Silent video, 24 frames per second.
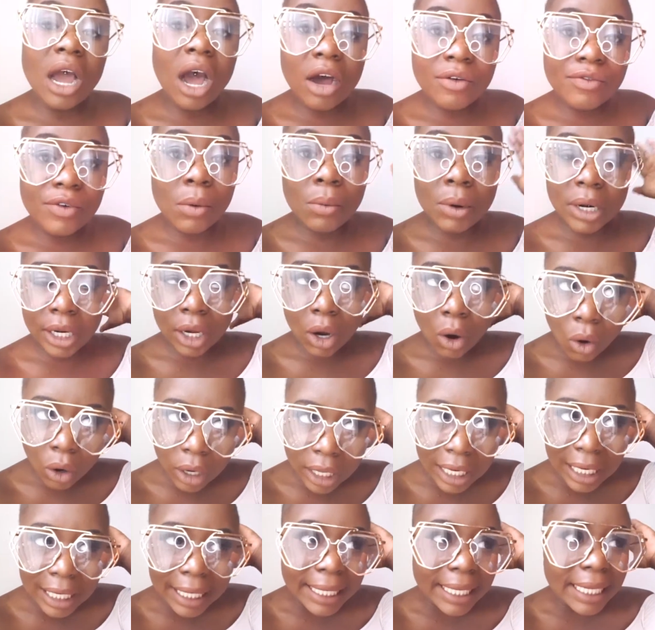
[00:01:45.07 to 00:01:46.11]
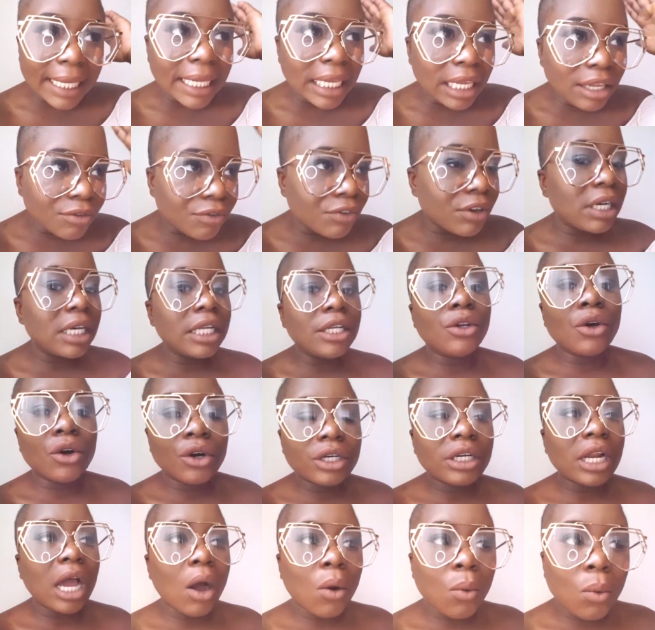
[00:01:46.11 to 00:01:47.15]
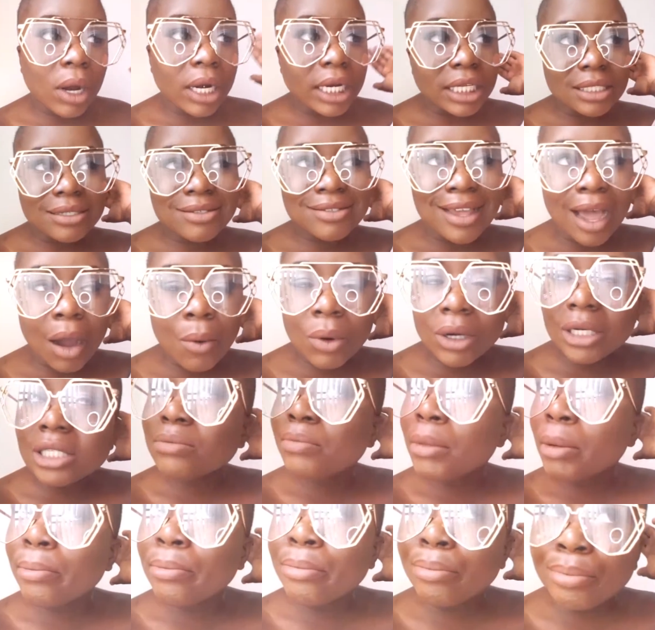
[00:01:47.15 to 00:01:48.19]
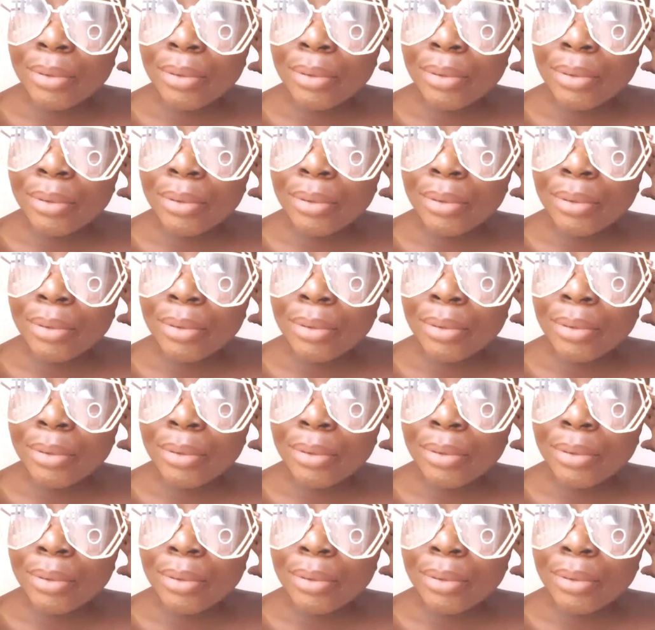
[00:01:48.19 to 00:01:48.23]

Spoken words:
it off. I want it evenly done. I want to be